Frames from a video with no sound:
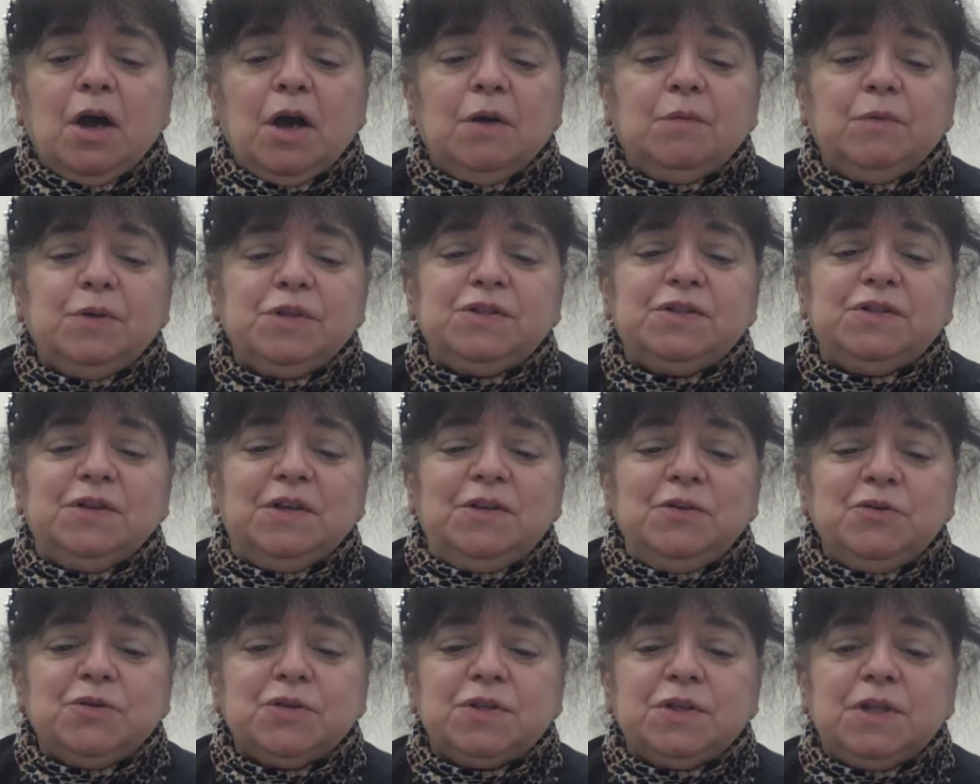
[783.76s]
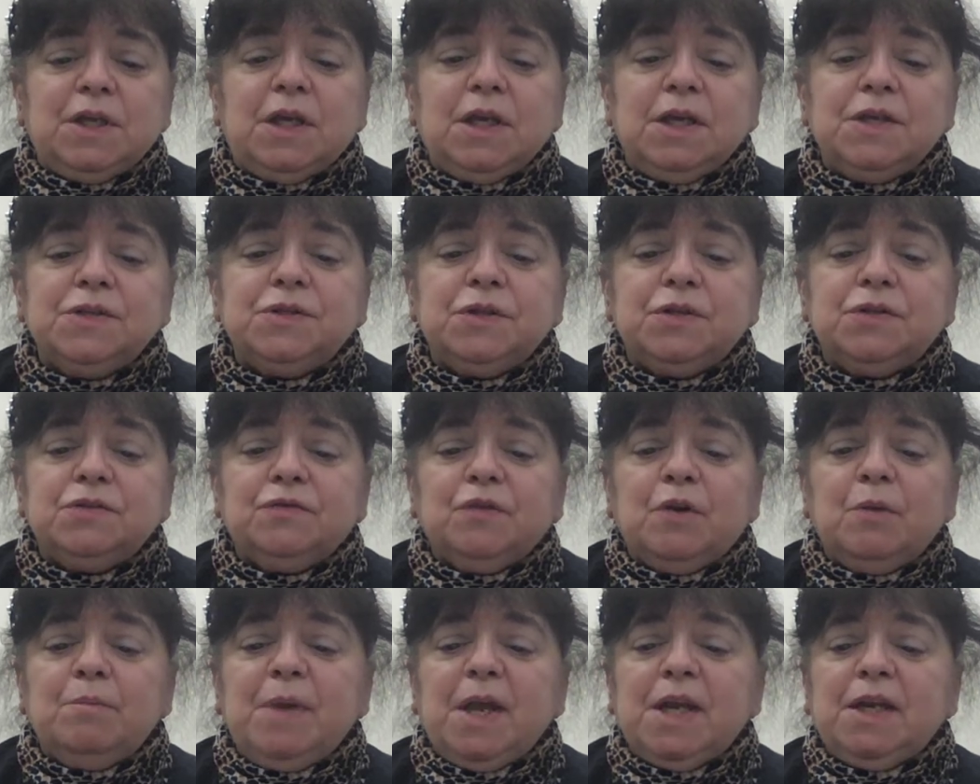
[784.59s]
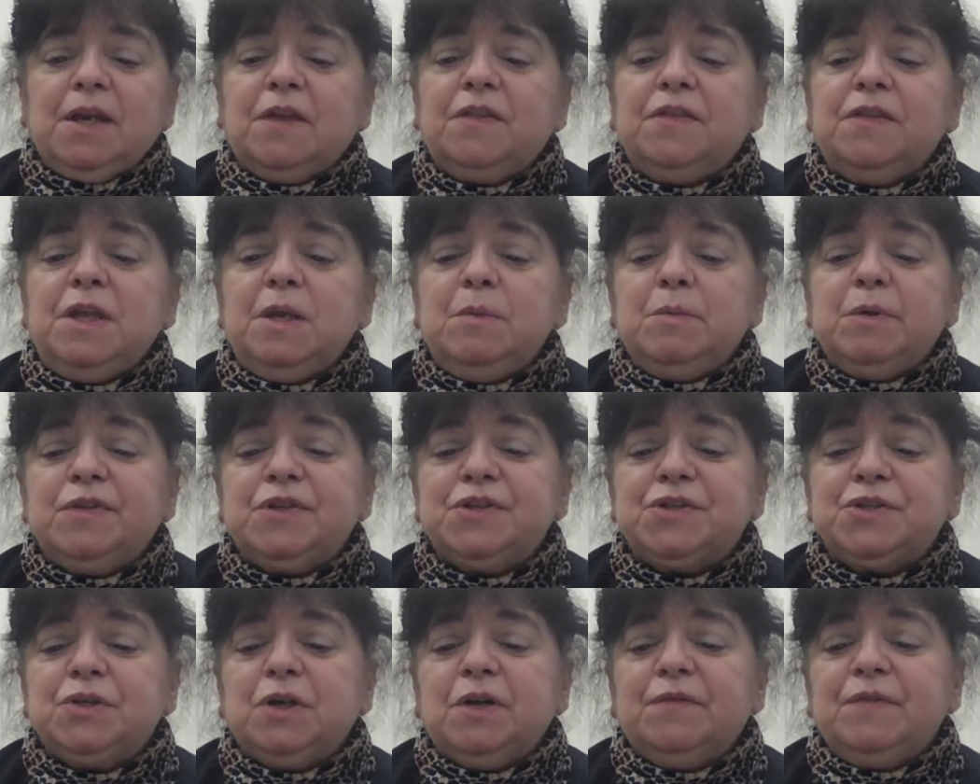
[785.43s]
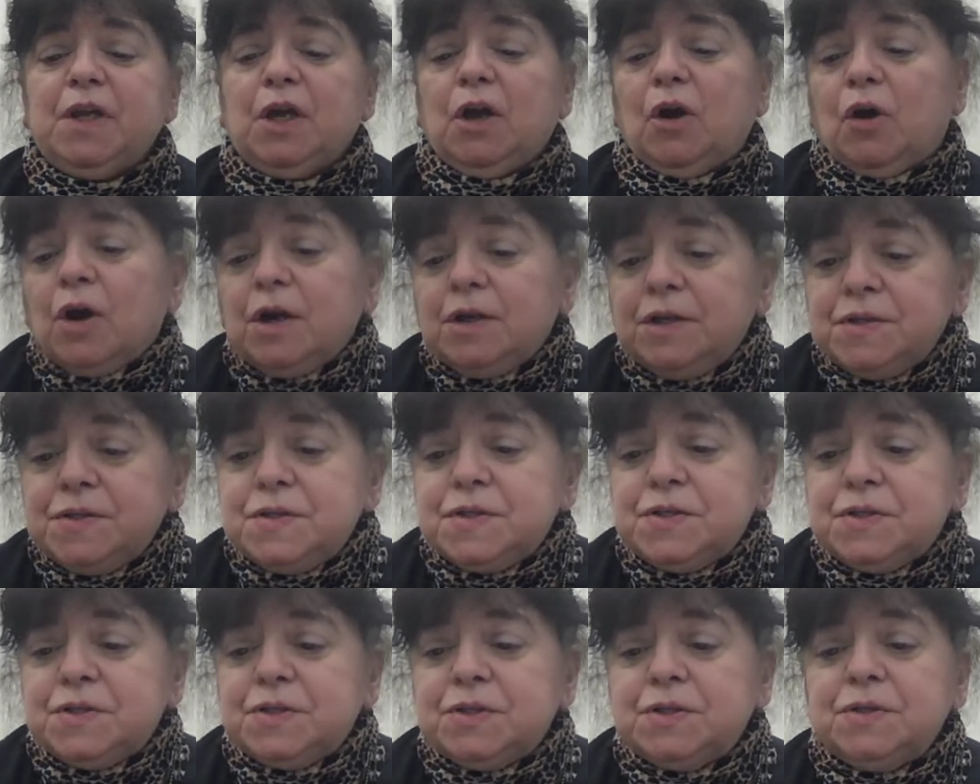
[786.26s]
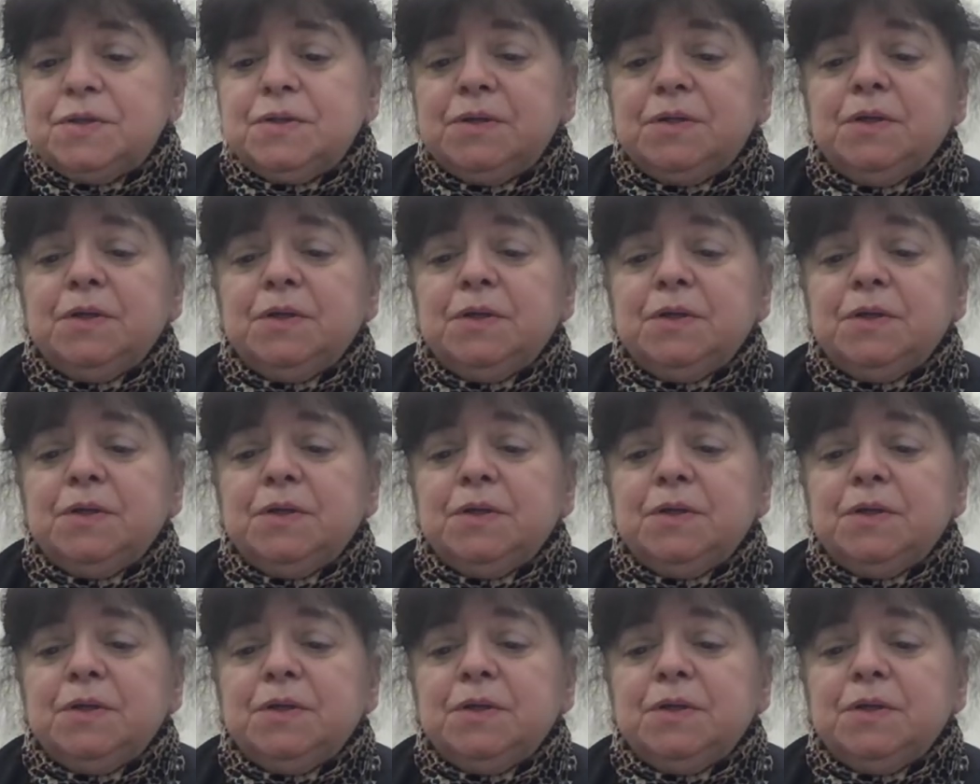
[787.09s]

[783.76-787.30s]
what's interesting is that the romantic theme of the starving artist